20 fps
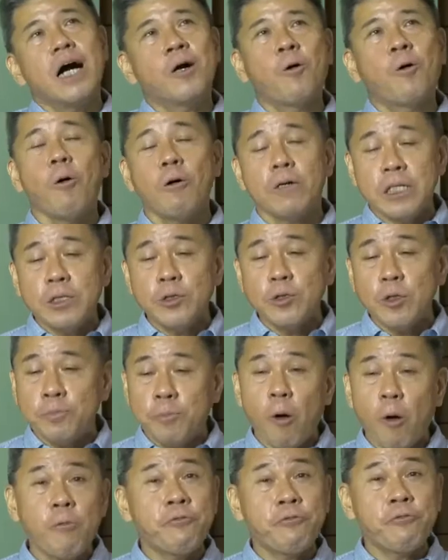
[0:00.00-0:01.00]
according to
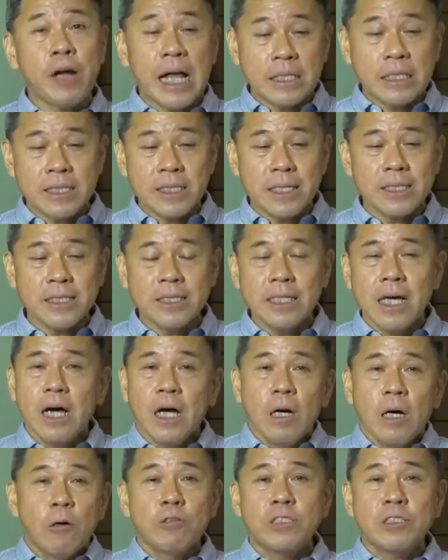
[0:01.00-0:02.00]
Pope Francis,
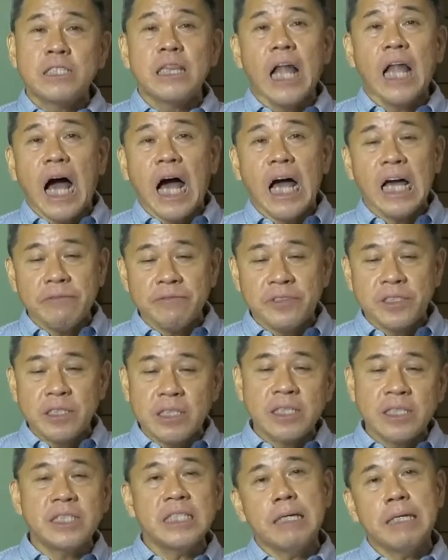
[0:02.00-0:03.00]
whose lives
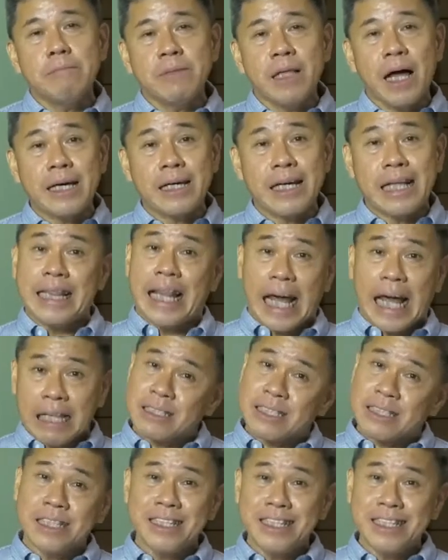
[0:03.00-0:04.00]
seem like
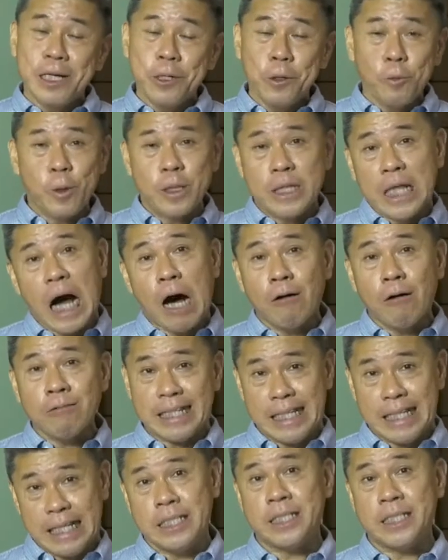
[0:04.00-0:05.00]
Lent
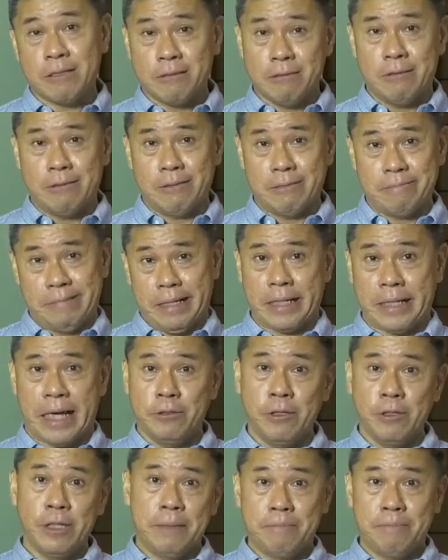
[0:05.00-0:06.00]
without Easter.
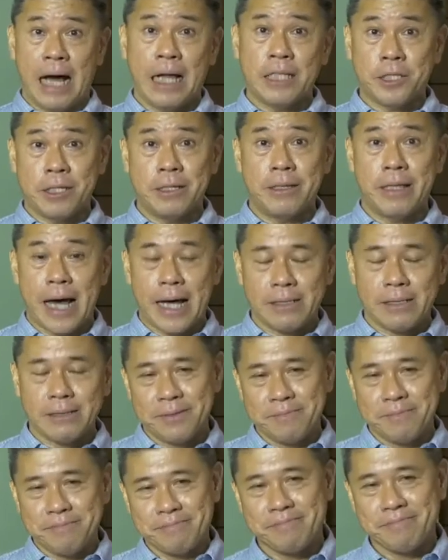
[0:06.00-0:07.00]
Can you imagine
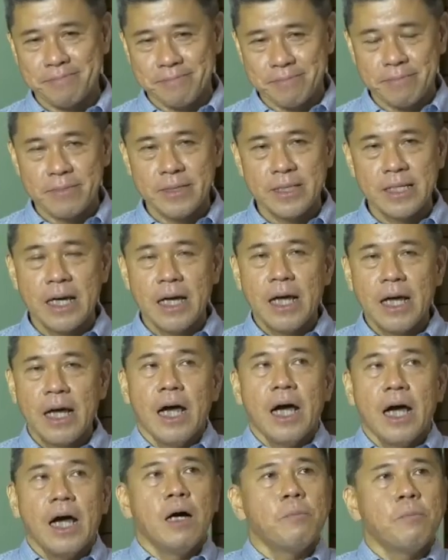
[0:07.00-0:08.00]
that?
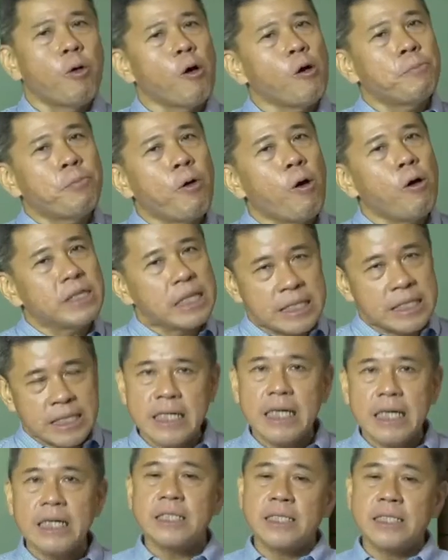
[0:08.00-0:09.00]
Pope Paul
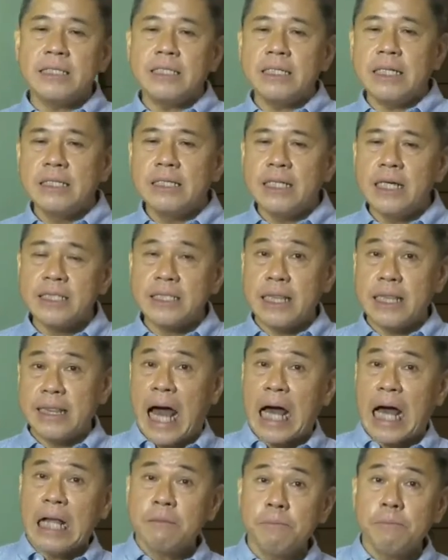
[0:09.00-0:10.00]
VI, in his
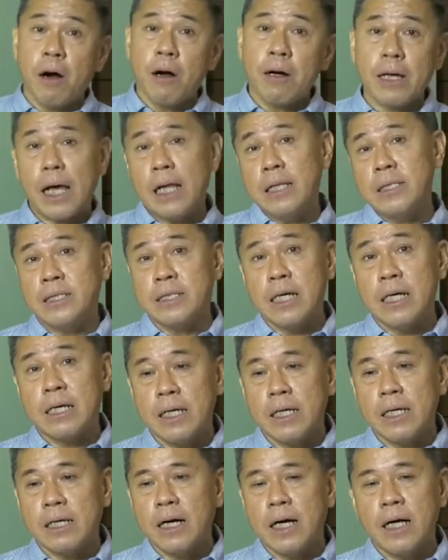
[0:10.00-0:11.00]
landmark
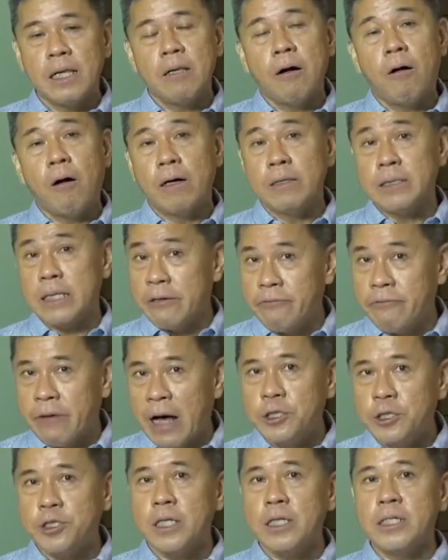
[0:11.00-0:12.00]
encyclical on
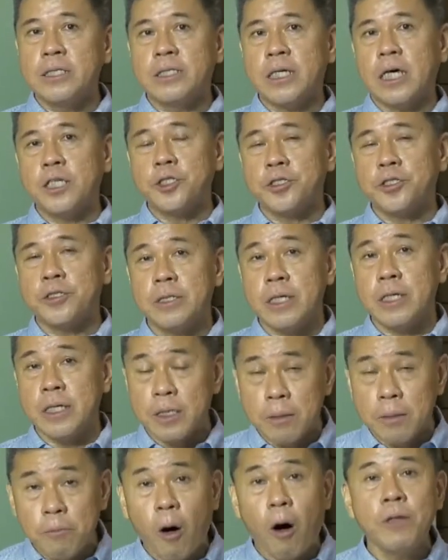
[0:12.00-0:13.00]
evangelization
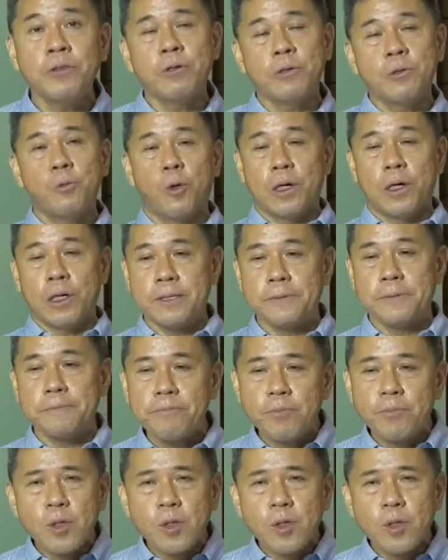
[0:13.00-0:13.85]
in the modern world,